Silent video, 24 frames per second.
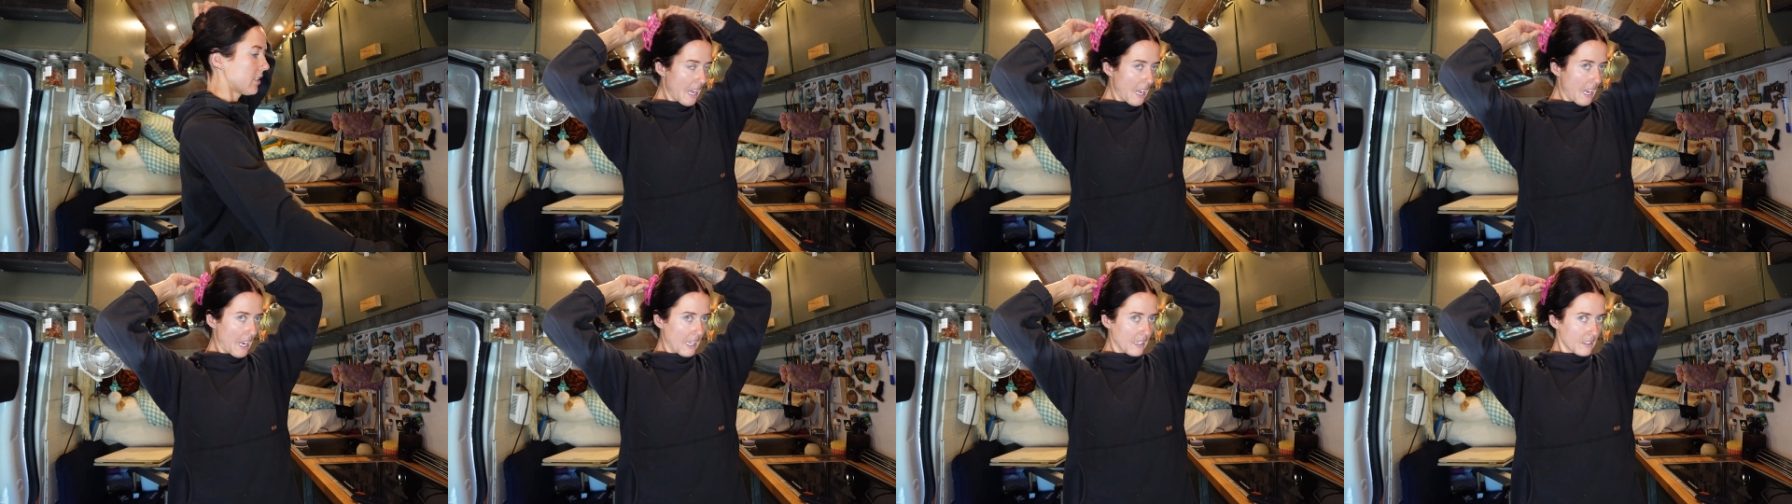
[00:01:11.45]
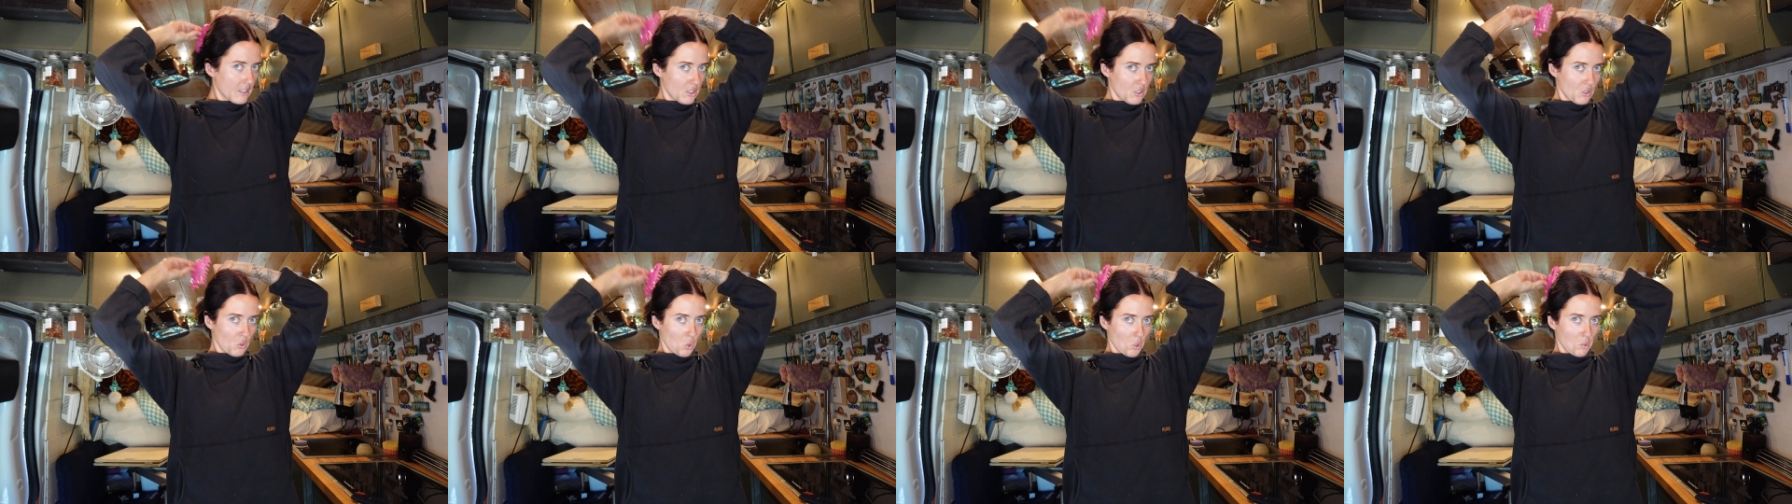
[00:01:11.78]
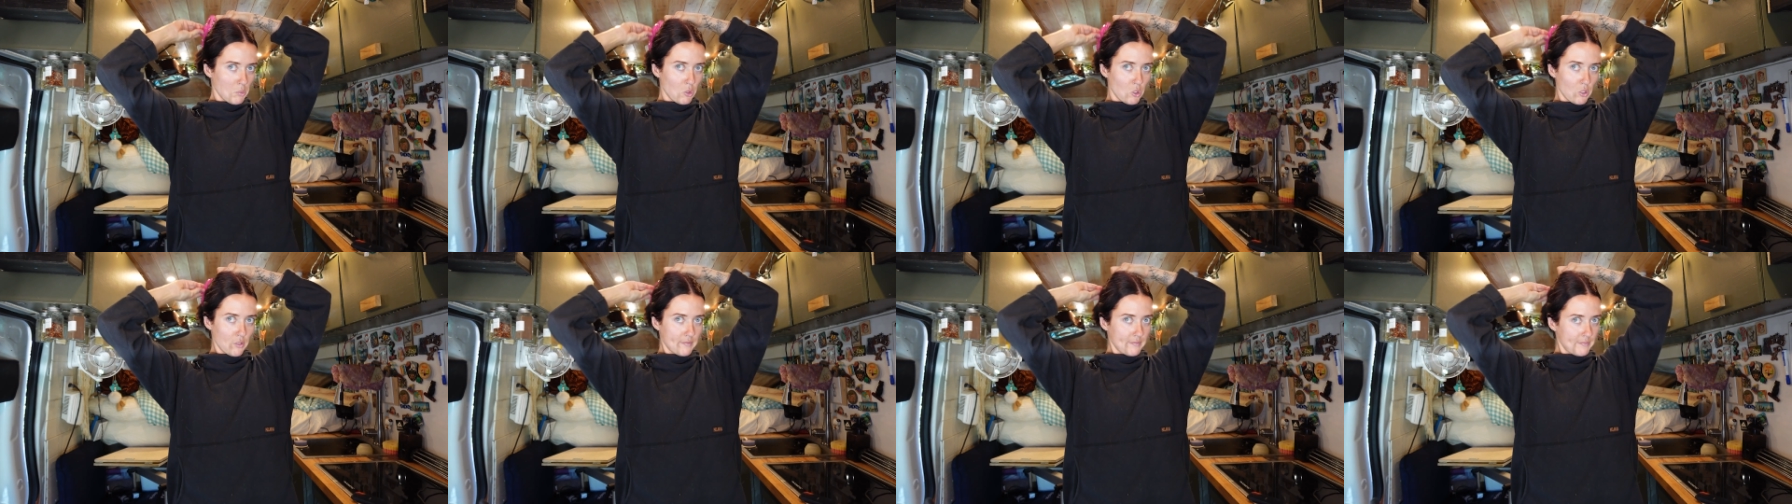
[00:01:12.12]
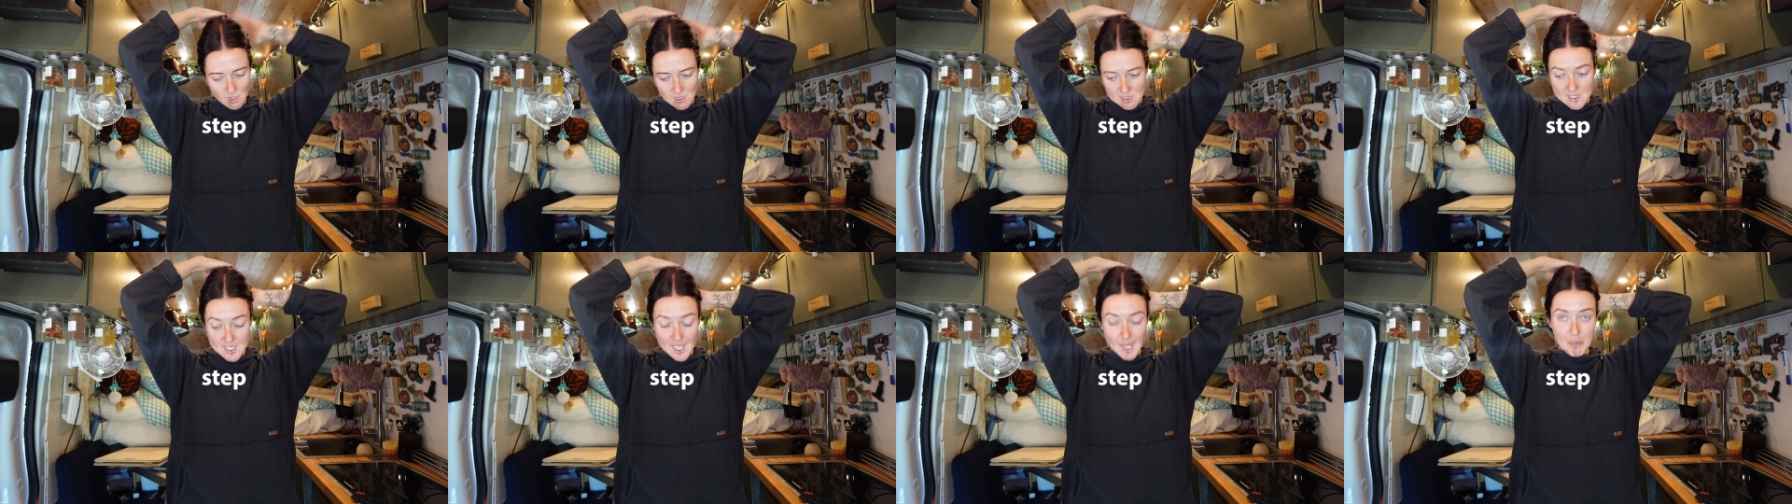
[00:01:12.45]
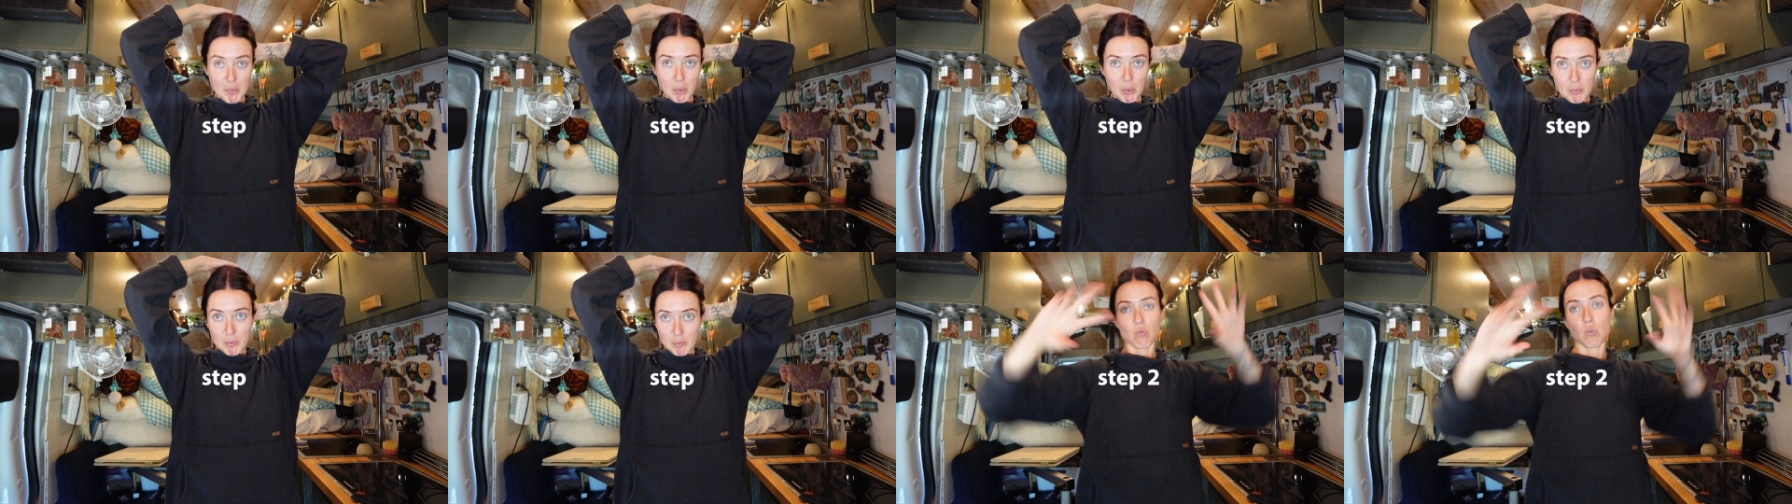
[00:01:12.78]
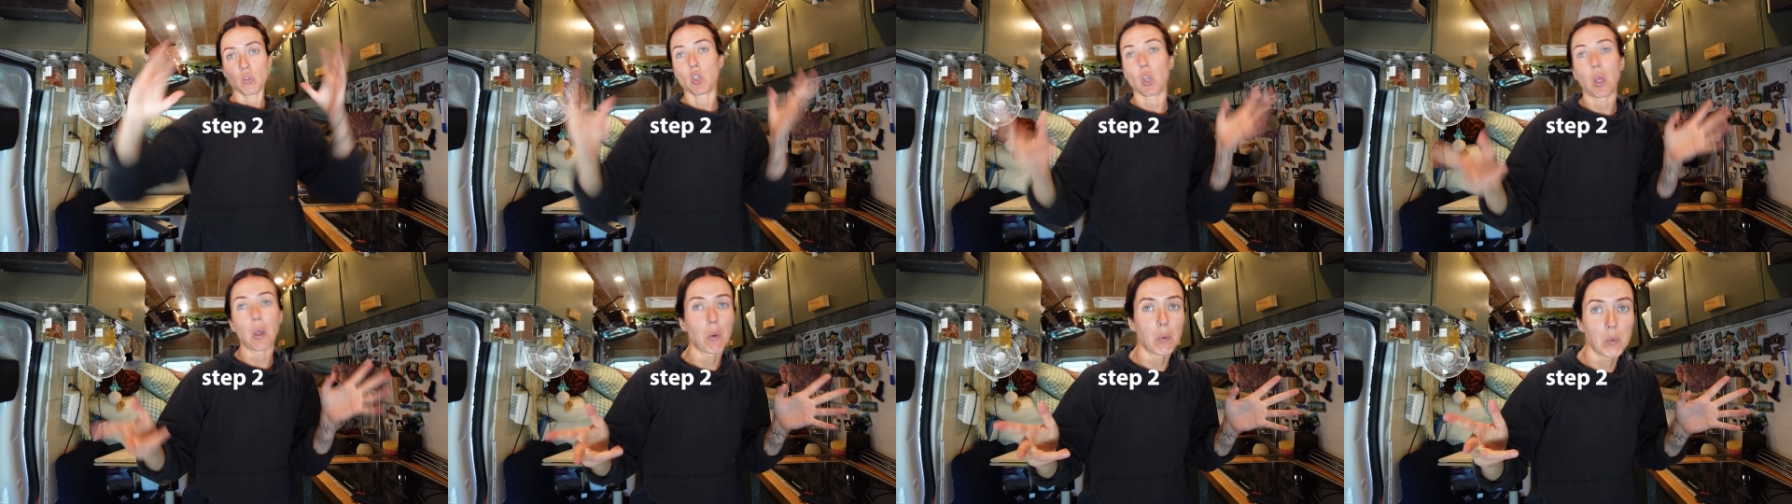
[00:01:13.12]
as normal. Step
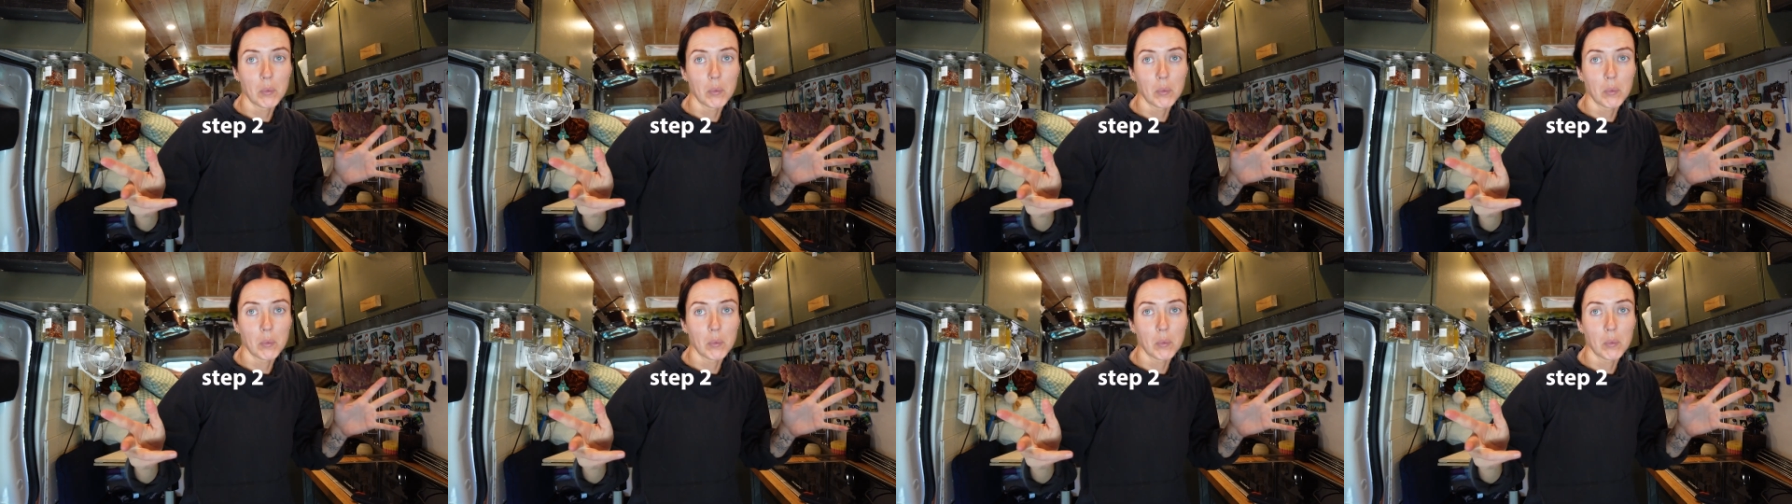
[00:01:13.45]
two.